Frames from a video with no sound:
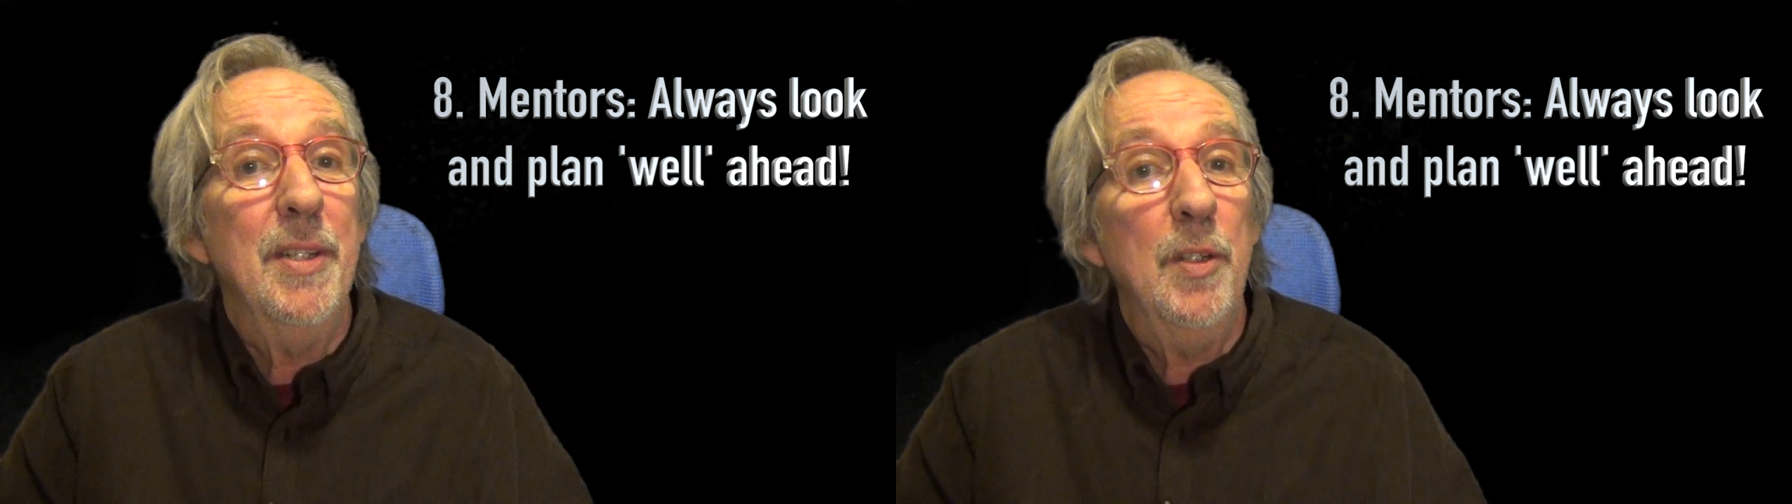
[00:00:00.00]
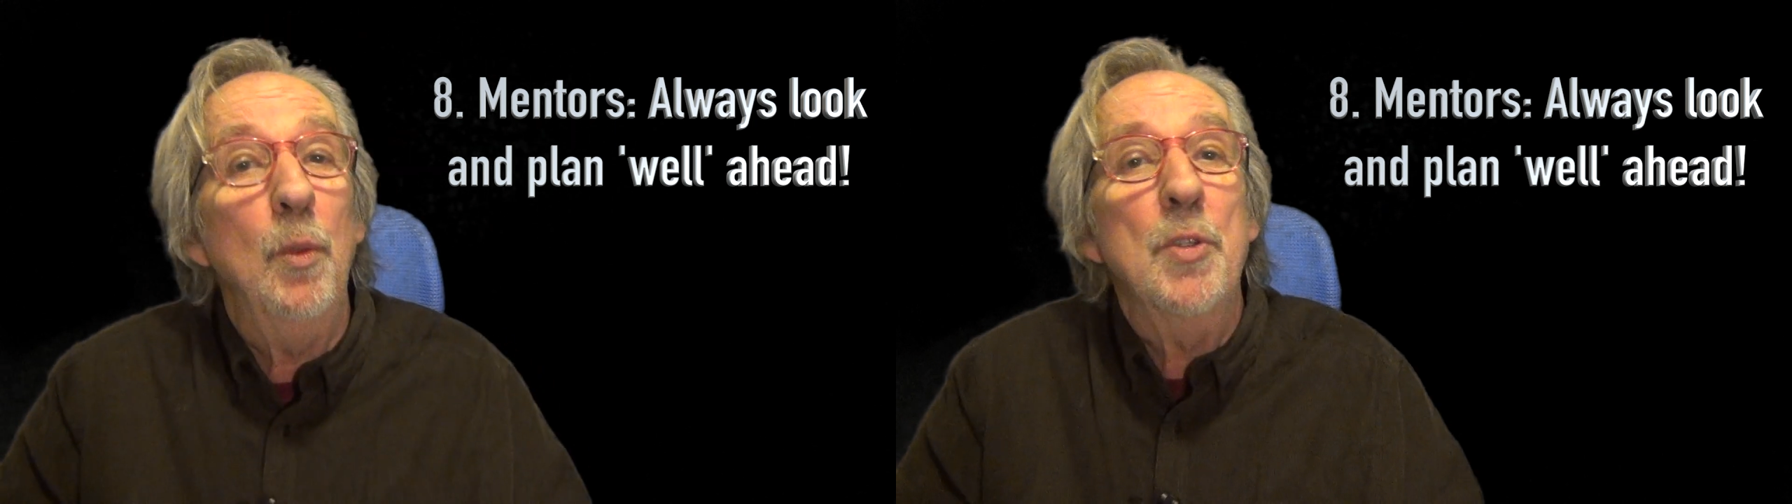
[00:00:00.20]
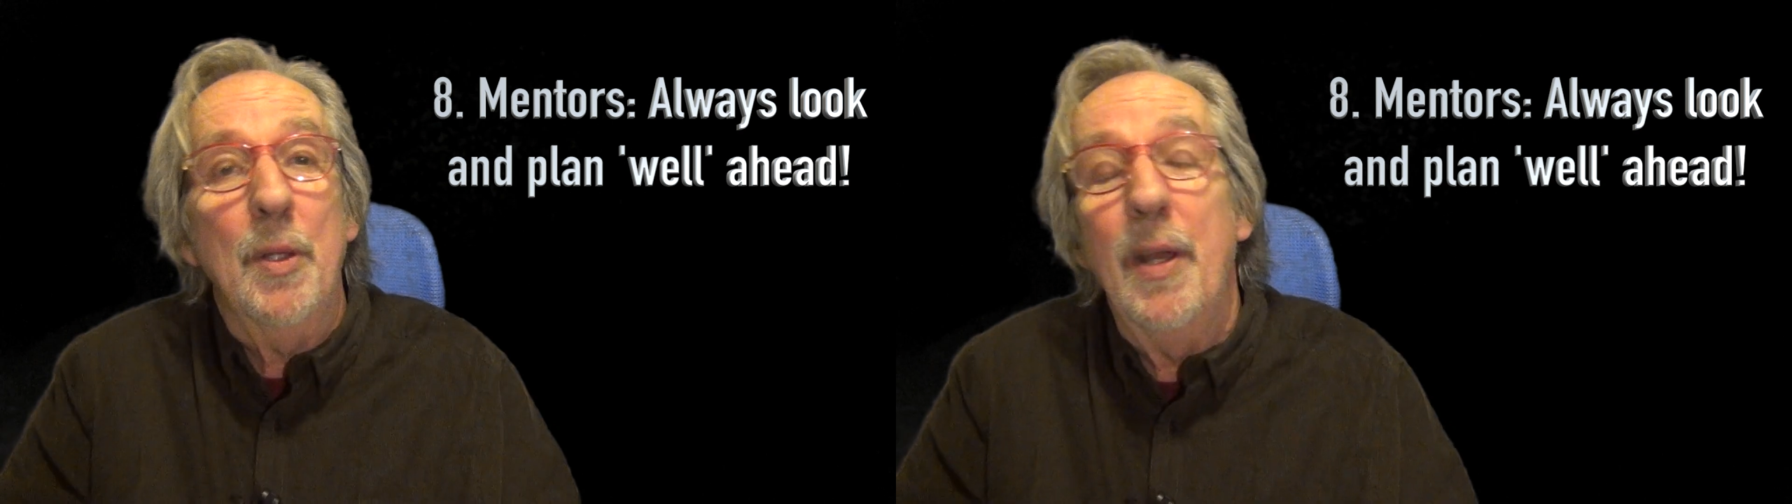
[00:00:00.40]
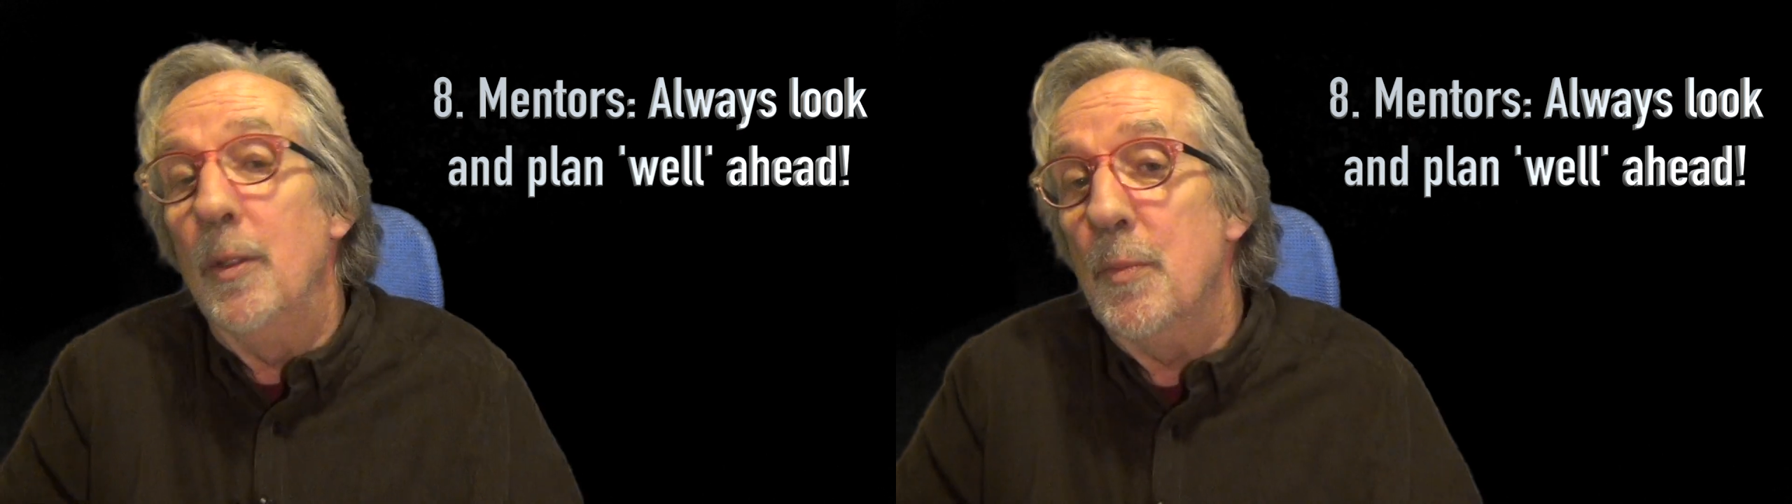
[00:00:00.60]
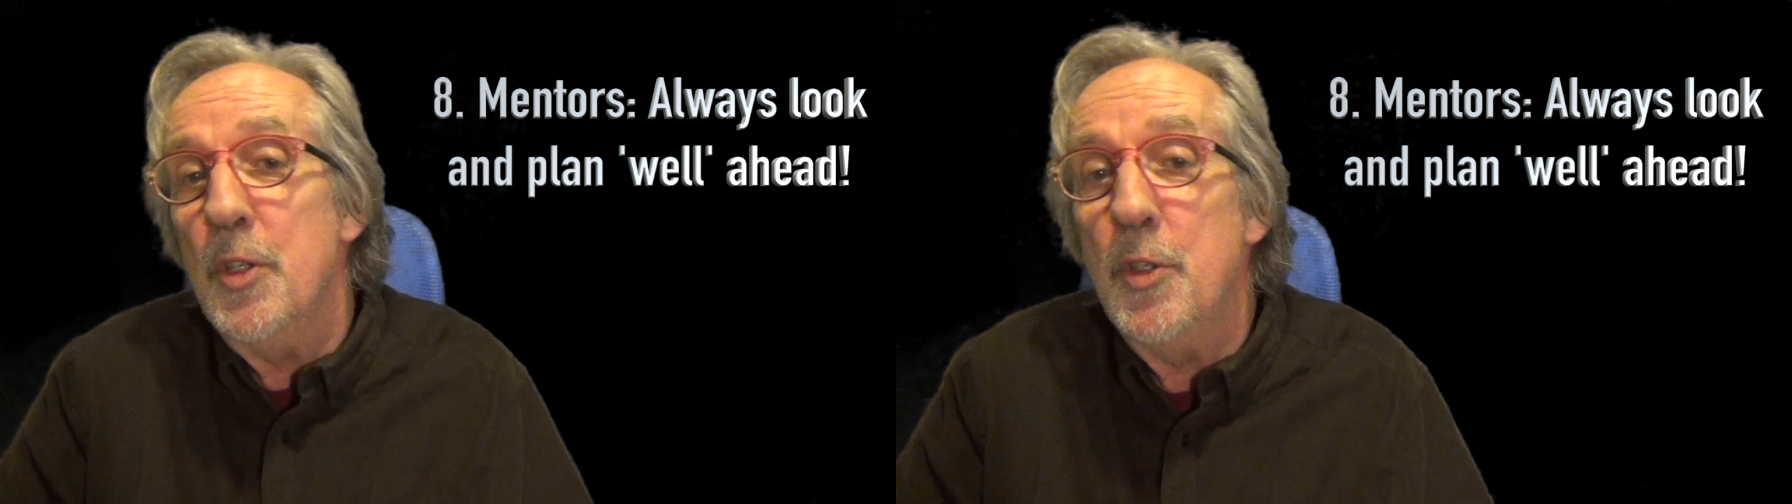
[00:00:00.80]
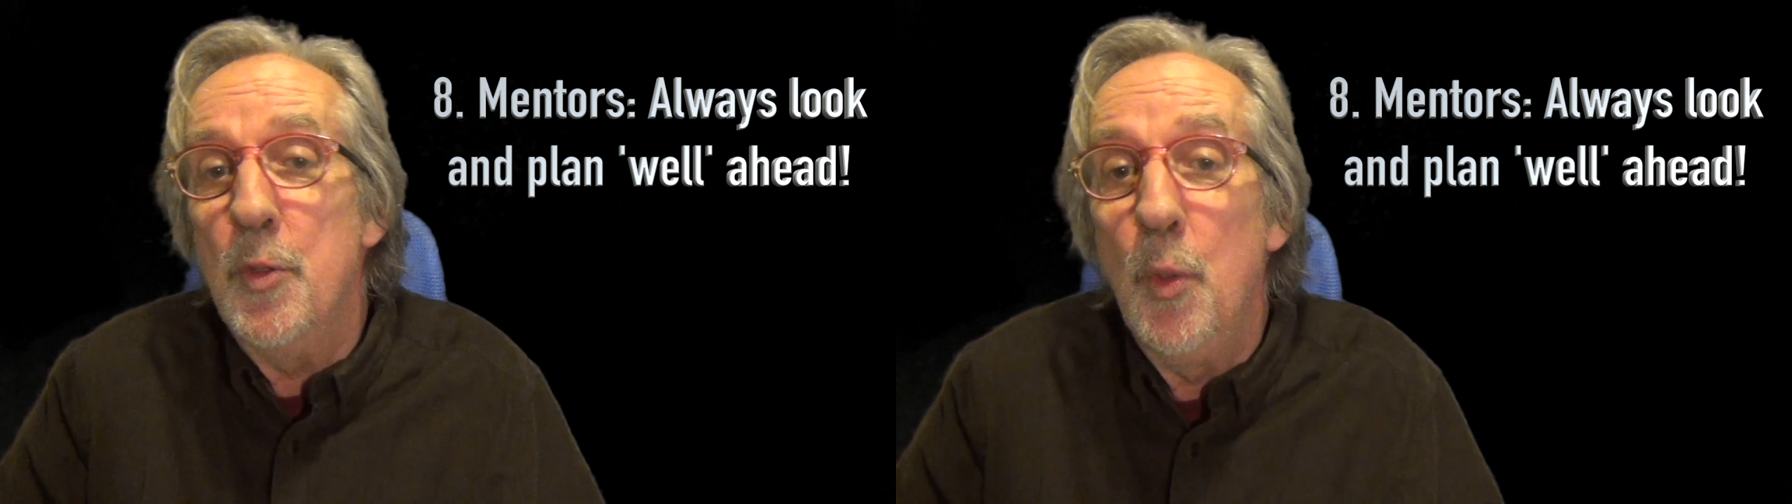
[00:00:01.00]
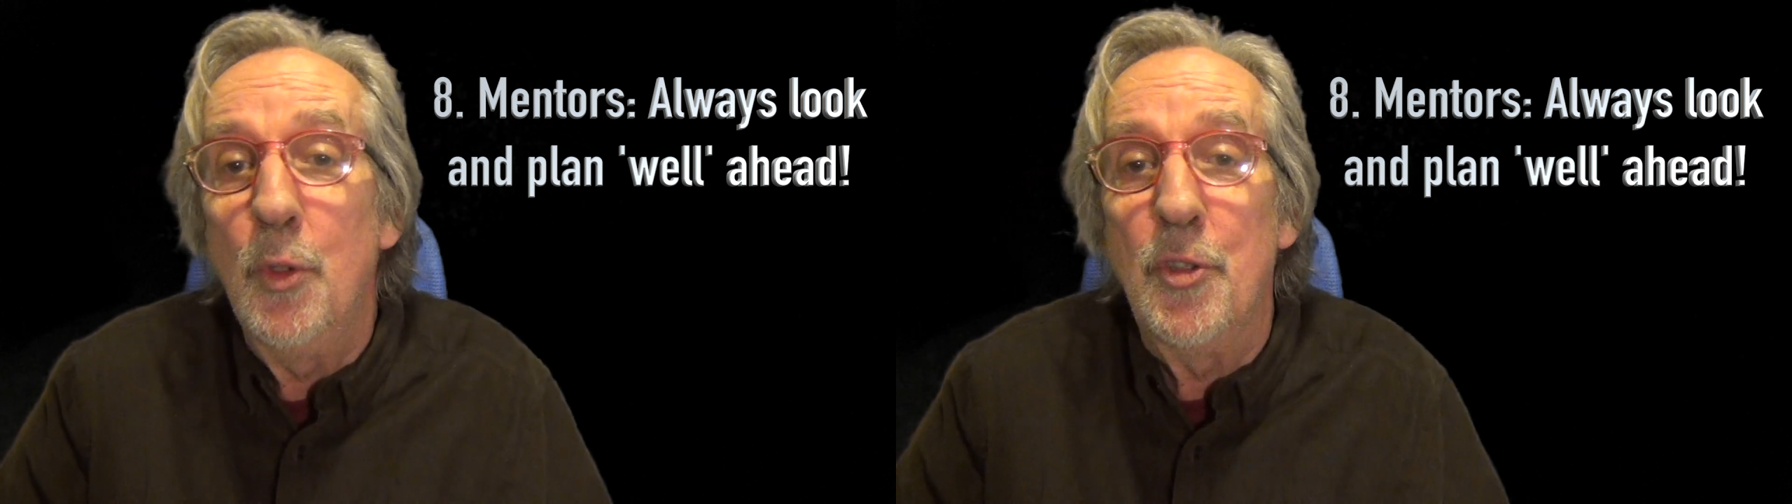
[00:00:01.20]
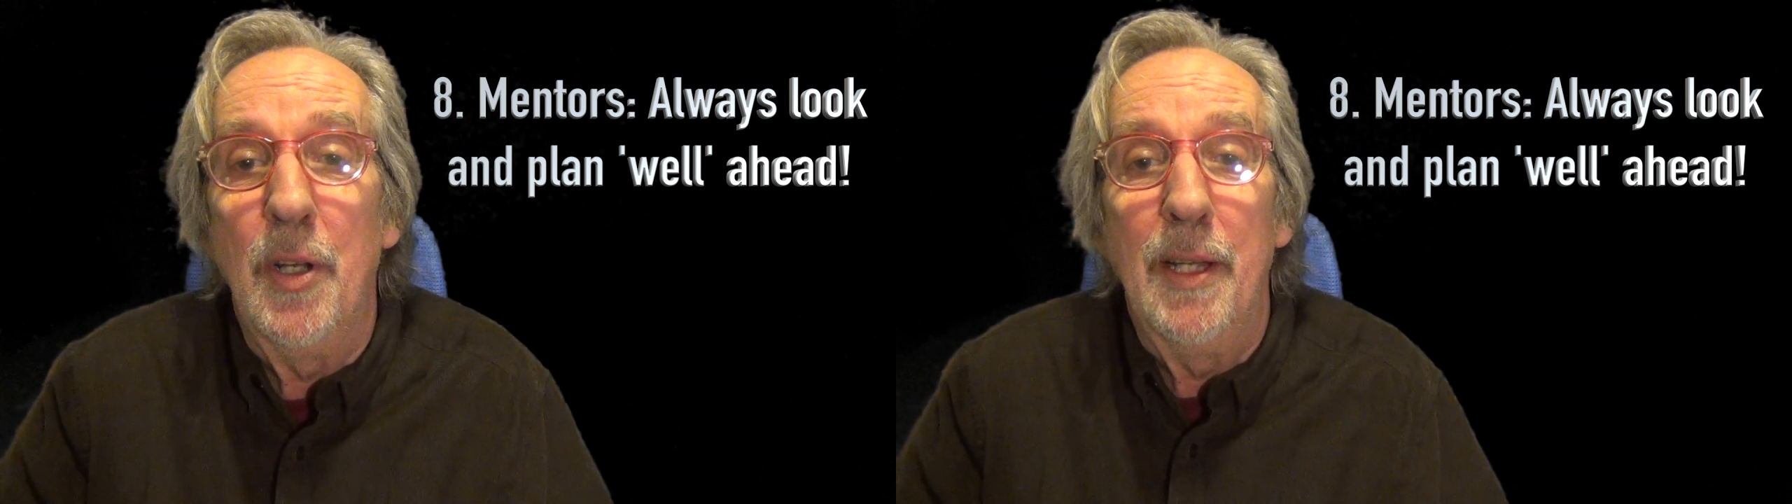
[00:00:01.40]
that it also helps
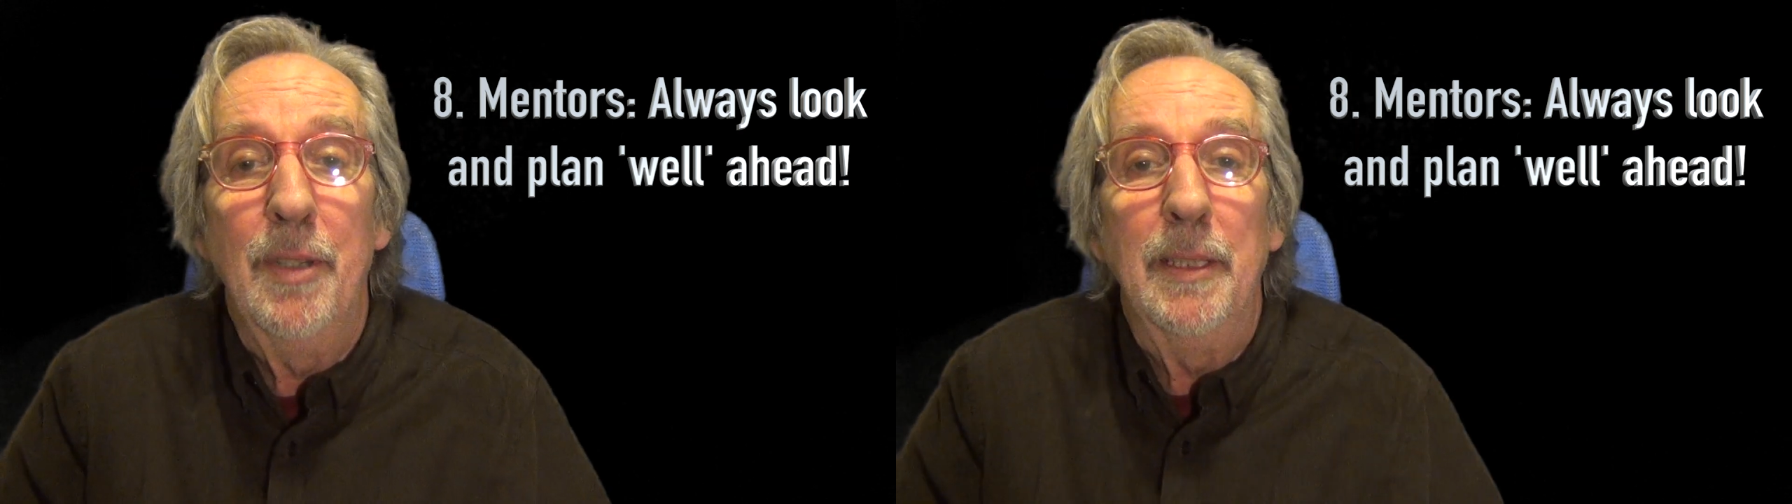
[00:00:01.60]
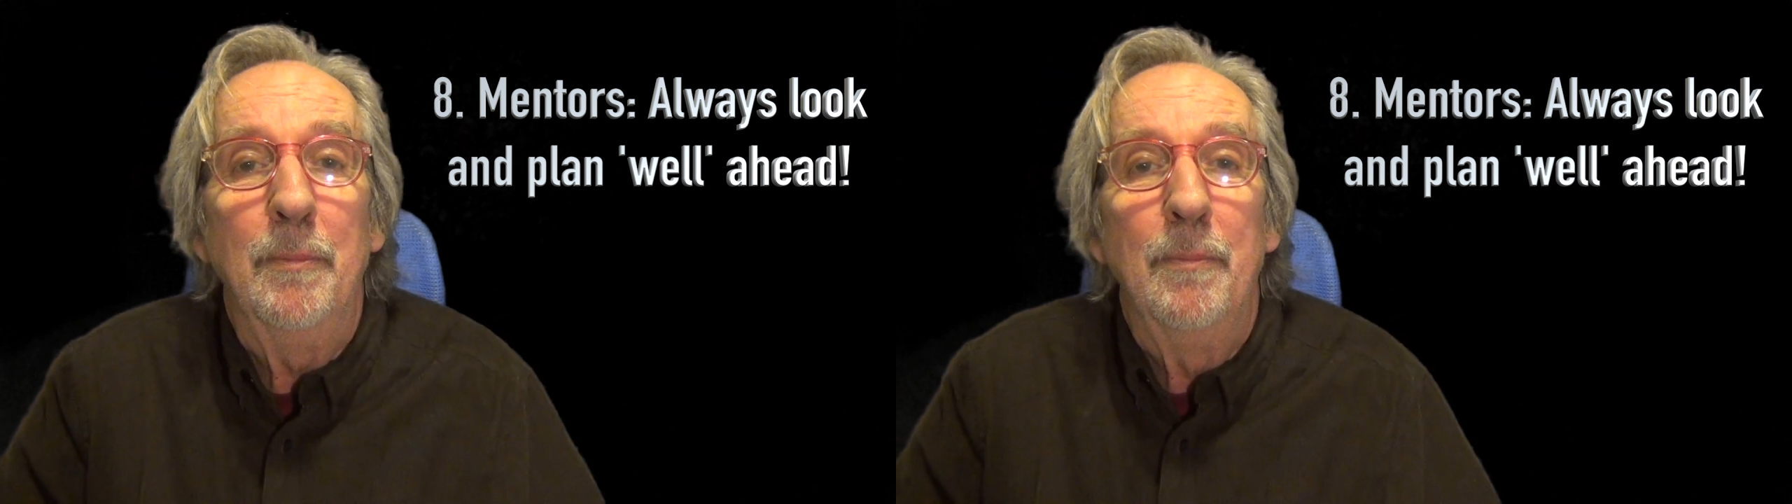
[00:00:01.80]
your driving.